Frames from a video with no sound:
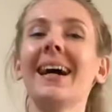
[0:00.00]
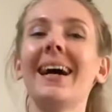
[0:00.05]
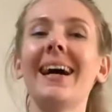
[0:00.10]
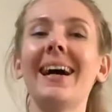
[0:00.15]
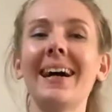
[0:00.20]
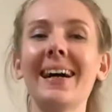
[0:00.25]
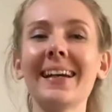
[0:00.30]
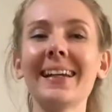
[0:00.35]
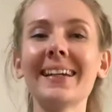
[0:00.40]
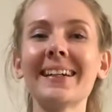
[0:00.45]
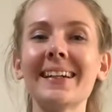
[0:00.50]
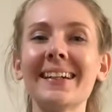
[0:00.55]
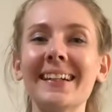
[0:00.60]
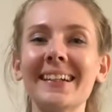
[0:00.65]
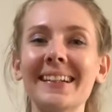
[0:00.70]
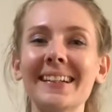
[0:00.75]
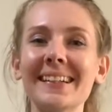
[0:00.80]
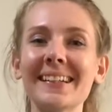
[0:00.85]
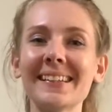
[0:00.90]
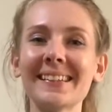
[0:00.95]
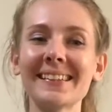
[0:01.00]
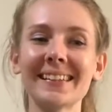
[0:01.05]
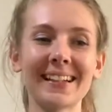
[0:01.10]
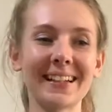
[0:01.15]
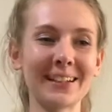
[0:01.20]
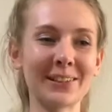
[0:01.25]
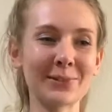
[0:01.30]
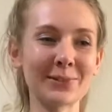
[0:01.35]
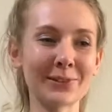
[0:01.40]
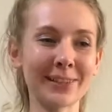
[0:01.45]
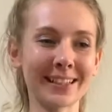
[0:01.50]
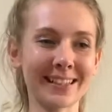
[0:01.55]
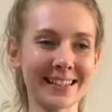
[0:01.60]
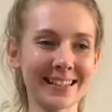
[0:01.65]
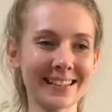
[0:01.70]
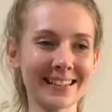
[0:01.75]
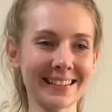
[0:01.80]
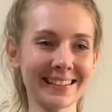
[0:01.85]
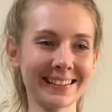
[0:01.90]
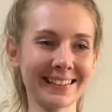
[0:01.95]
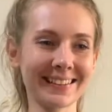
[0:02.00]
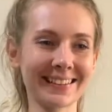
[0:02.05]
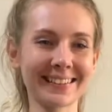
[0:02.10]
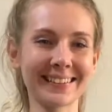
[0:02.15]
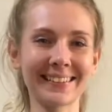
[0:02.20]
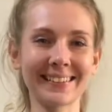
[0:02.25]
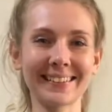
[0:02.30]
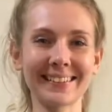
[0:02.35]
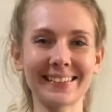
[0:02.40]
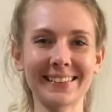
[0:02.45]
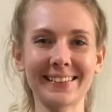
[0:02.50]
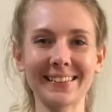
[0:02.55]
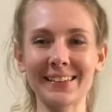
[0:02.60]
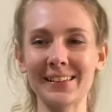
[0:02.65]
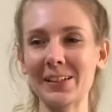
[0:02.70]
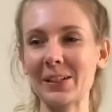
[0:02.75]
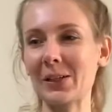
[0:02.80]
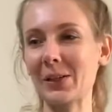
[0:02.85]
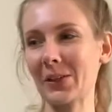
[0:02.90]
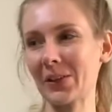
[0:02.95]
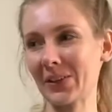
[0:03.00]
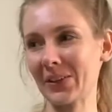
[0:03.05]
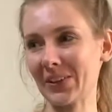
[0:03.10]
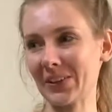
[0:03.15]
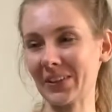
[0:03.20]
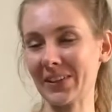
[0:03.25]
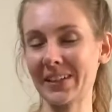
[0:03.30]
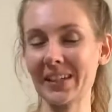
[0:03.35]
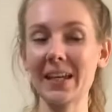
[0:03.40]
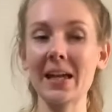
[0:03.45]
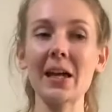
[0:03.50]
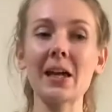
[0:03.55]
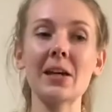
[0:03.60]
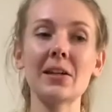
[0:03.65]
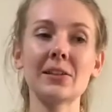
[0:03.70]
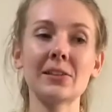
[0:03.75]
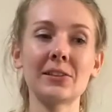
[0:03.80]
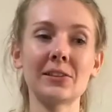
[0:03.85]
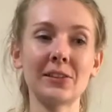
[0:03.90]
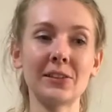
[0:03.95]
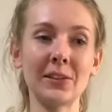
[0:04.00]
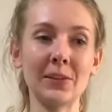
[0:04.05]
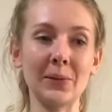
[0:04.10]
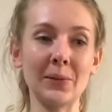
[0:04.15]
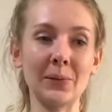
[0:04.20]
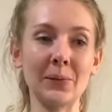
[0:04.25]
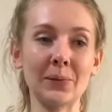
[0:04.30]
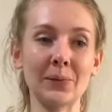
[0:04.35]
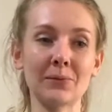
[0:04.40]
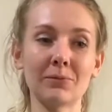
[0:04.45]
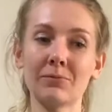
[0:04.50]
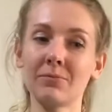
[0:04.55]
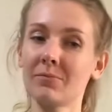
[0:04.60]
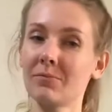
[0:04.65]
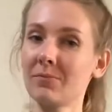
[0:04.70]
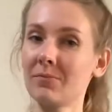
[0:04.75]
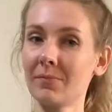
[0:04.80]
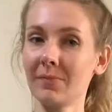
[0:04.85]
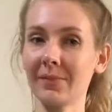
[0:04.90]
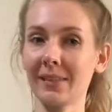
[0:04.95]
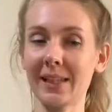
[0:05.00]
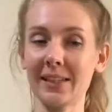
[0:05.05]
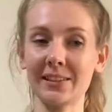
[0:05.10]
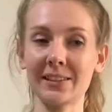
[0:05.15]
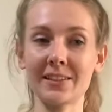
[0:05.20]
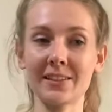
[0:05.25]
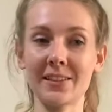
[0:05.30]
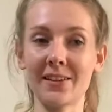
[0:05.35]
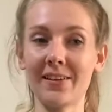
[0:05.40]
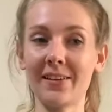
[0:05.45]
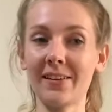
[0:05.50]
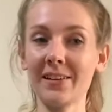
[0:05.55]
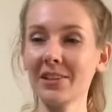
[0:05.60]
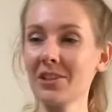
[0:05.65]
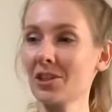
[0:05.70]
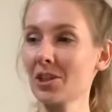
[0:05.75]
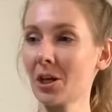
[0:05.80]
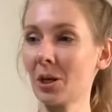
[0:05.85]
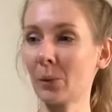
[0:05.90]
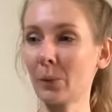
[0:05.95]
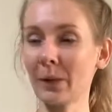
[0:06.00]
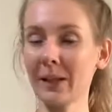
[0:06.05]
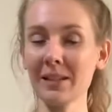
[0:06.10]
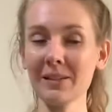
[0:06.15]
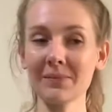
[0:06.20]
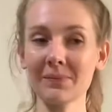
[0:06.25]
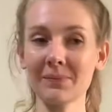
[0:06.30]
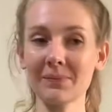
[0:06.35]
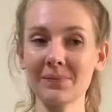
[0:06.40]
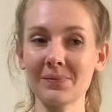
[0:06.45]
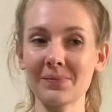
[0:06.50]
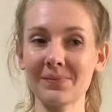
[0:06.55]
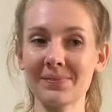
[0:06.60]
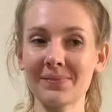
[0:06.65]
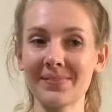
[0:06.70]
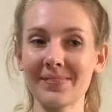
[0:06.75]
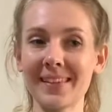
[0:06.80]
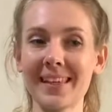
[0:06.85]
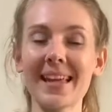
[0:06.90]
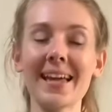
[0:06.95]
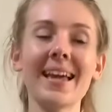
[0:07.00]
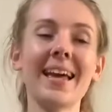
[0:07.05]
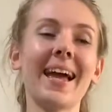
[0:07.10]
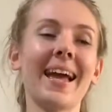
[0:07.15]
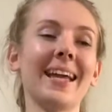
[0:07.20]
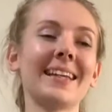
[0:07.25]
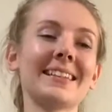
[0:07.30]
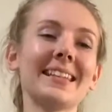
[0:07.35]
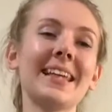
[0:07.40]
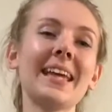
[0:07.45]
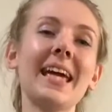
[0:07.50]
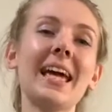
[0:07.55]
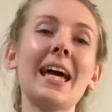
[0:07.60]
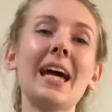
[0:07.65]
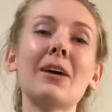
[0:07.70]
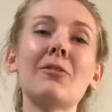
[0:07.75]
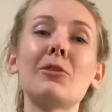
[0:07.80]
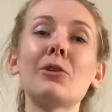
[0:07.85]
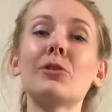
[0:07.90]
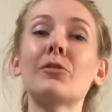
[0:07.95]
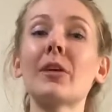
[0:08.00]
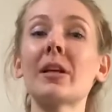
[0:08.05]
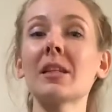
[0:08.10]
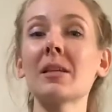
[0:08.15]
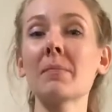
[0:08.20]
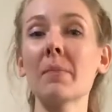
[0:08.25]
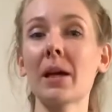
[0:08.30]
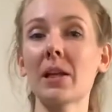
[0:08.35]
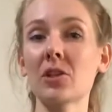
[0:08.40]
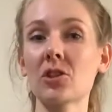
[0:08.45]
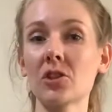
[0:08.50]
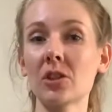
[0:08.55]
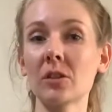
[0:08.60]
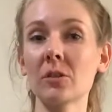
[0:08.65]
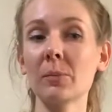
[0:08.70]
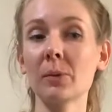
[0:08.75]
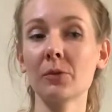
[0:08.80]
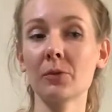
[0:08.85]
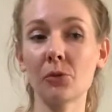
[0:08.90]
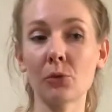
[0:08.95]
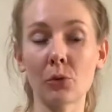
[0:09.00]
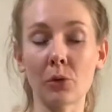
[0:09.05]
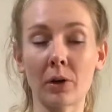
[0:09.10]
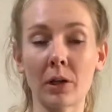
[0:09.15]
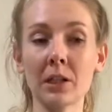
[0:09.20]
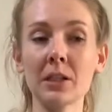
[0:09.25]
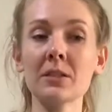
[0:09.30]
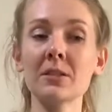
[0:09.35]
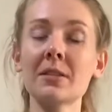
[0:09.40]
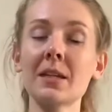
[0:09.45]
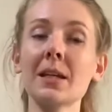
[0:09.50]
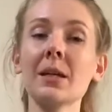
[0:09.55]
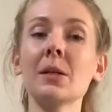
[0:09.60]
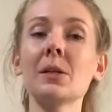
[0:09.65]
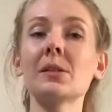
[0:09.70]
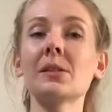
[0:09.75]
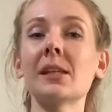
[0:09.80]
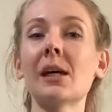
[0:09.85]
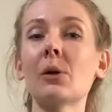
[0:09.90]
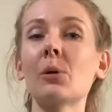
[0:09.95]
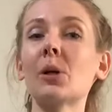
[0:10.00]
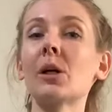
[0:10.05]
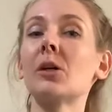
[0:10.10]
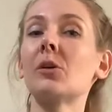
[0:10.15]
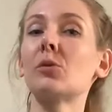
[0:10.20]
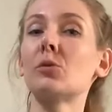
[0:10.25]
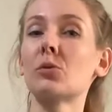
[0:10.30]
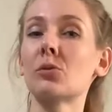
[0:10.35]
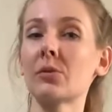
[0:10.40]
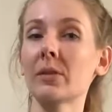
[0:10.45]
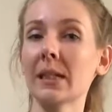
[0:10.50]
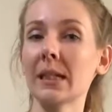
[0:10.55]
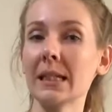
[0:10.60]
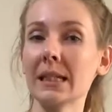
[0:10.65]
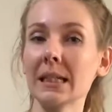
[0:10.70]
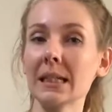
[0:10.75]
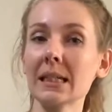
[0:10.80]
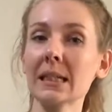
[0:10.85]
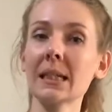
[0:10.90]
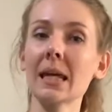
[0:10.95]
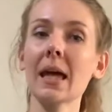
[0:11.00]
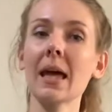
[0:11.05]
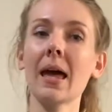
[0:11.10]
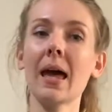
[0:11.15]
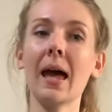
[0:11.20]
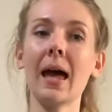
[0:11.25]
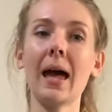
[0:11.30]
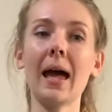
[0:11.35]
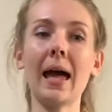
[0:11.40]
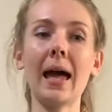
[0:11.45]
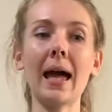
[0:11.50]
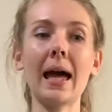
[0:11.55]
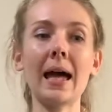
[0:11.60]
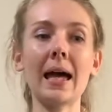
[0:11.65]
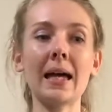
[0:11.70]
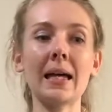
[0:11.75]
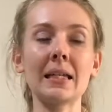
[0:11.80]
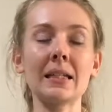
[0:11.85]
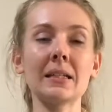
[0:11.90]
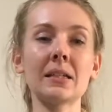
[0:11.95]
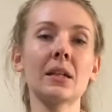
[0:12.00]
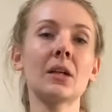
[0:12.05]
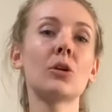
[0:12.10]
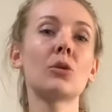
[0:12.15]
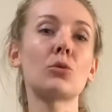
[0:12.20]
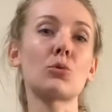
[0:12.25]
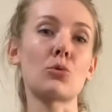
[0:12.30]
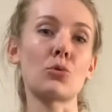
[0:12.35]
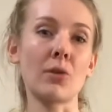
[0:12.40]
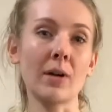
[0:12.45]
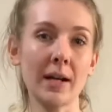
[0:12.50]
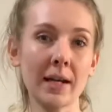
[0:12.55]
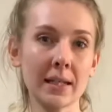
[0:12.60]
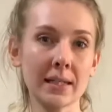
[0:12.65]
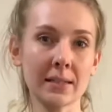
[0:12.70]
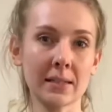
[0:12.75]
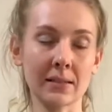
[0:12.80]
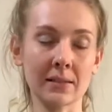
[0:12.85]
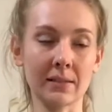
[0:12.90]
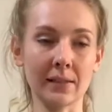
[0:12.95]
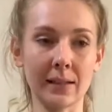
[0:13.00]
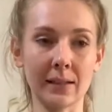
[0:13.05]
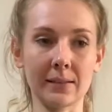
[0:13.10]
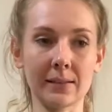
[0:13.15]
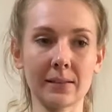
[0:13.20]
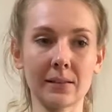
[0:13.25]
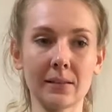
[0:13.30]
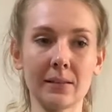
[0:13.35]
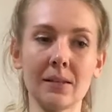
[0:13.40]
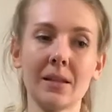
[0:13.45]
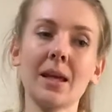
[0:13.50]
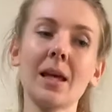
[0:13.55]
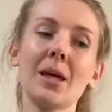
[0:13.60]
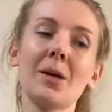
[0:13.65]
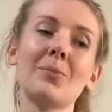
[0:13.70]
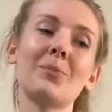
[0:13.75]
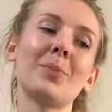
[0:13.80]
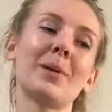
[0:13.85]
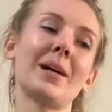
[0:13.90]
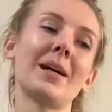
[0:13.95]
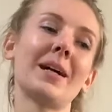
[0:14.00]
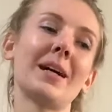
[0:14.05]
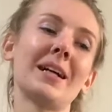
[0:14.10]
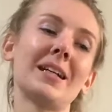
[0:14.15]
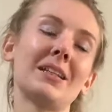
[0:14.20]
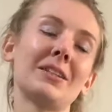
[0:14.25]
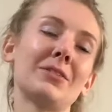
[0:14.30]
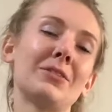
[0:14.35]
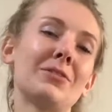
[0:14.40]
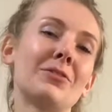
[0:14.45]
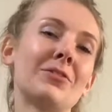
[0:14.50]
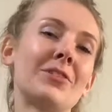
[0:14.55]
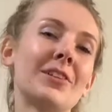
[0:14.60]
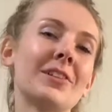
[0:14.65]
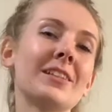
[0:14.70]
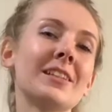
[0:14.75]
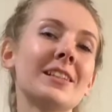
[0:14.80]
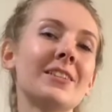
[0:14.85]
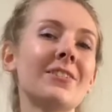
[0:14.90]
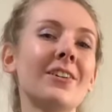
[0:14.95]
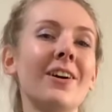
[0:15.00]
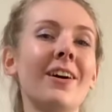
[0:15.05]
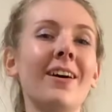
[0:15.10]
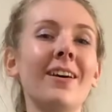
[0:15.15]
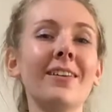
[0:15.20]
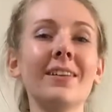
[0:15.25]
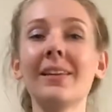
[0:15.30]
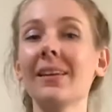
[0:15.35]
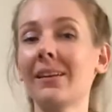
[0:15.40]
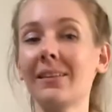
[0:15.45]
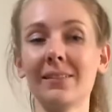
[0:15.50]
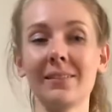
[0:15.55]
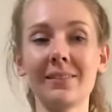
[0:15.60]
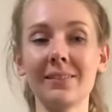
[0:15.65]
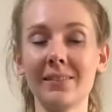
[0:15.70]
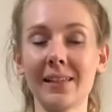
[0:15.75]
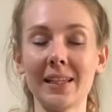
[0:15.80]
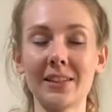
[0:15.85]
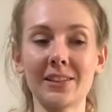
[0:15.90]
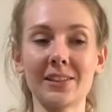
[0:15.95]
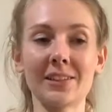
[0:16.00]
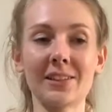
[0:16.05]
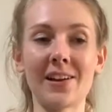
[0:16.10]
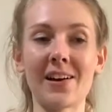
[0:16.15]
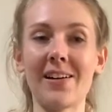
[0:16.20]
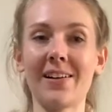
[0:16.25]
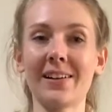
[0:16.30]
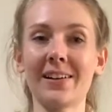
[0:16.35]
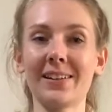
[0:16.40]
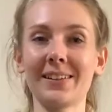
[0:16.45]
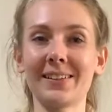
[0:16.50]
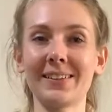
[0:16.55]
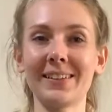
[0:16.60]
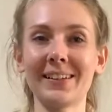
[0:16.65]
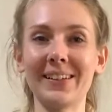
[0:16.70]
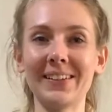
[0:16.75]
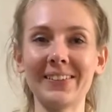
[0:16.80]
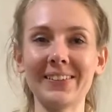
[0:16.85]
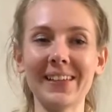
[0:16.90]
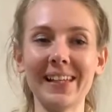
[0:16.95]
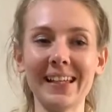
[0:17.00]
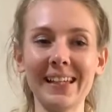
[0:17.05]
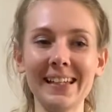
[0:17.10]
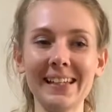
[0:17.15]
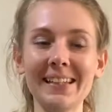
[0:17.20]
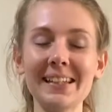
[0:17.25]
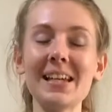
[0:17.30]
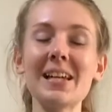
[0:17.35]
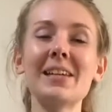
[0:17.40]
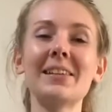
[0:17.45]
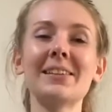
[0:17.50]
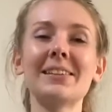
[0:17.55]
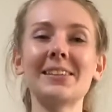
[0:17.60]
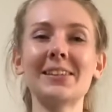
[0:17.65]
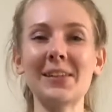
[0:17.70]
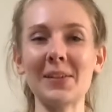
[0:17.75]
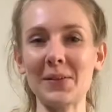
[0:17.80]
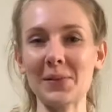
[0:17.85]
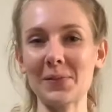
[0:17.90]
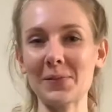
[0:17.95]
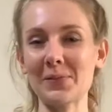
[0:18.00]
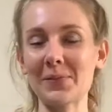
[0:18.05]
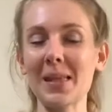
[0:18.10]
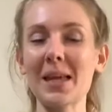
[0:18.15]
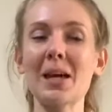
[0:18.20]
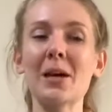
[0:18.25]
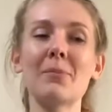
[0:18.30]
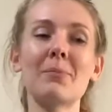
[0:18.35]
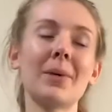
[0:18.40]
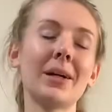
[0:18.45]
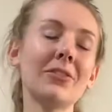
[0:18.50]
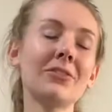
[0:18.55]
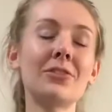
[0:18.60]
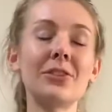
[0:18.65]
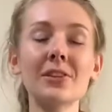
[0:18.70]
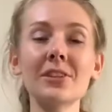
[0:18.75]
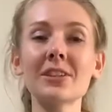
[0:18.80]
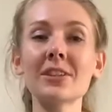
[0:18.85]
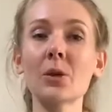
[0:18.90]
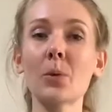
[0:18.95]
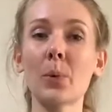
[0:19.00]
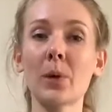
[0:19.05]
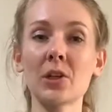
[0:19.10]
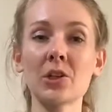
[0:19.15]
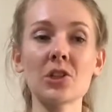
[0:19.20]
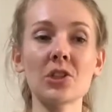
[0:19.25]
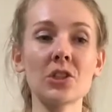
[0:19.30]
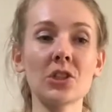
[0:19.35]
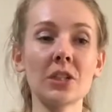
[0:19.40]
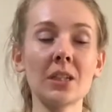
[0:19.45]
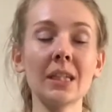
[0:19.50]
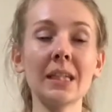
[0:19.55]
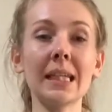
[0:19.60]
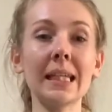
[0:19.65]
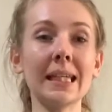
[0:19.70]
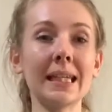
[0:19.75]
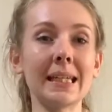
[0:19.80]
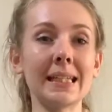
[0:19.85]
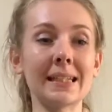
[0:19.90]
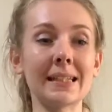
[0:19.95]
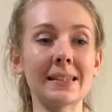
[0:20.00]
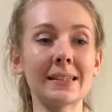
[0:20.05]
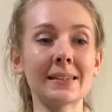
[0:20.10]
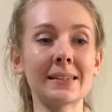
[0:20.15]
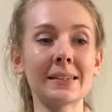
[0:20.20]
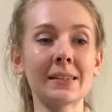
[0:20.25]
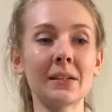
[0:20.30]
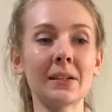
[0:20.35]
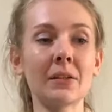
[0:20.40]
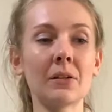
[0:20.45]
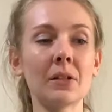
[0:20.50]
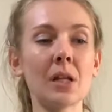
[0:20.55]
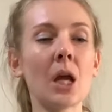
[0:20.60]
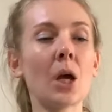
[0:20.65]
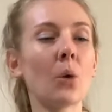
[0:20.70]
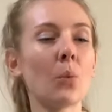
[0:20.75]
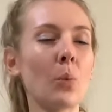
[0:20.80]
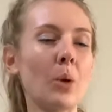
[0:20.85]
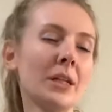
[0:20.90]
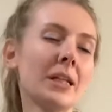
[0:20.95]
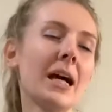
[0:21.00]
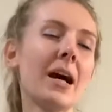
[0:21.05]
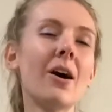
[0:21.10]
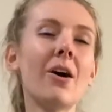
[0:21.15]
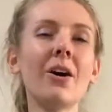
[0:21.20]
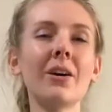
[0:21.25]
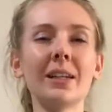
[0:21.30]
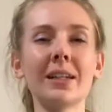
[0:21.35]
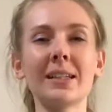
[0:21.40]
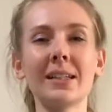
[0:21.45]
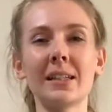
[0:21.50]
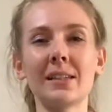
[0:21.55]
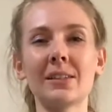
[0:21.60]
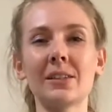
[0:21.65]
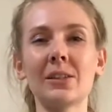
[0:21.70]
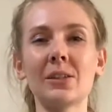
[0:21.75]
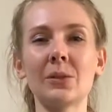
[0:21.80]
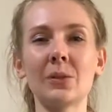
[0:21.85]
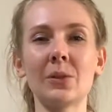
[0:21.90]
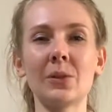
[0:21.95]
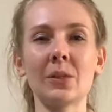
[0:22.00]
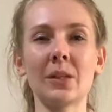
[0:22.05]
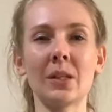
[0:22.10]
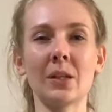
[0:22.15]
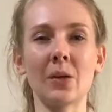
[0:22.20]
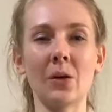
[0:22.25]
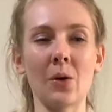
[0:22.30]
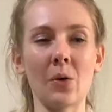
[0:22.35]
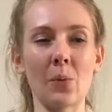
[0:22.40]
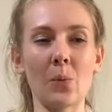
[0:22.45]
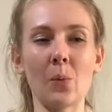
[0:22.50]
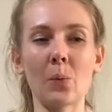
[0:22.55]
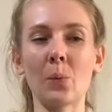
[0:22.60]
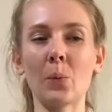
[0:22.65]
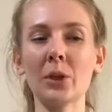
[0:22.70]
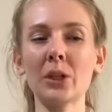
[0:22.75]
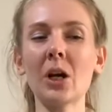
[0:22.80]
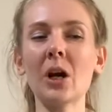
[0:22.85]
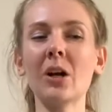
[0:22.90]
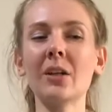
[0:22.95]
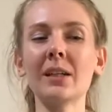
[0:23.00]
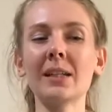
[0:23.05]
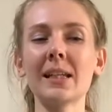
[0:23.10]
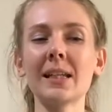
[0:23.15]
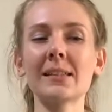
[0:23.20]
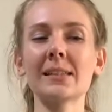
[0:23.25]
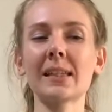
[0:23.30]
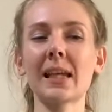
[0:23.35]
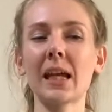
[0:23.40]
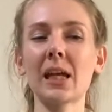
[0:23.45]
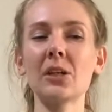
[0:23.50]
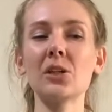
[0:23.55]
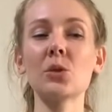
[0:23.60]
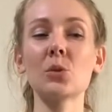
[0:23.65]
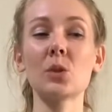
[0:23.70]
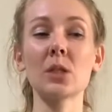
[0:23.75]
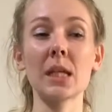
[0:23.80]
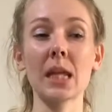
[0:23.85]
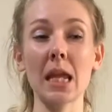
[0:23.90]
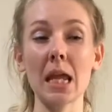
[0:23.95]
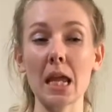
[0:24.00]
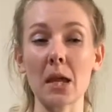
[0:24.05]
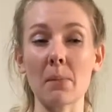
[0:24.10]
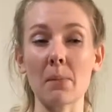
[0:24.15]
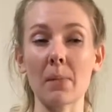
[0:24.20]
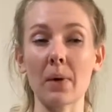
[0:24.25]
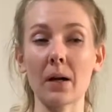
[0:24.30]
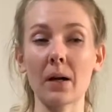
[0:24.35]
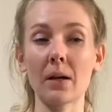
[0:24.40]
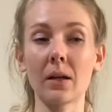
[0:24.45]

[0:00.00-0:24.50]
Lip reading: Hi guys, are you ready? Good. So, let's start, shall we? As I have already mentioned before, today is our reading and writing lesson. But first of all, let's talk, okay? So, my first question is, what holidays do you know? What holidays can you name?